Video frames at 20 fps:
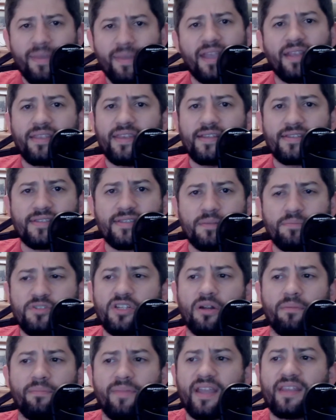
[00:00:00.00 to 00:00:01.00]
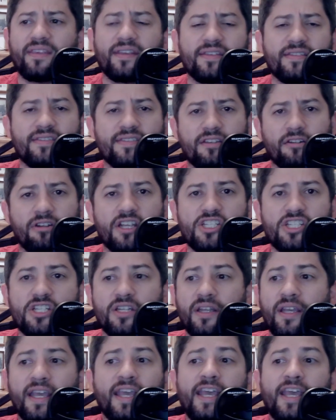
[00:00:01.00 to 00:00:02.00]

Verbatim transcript: make the assumption or make the consideration?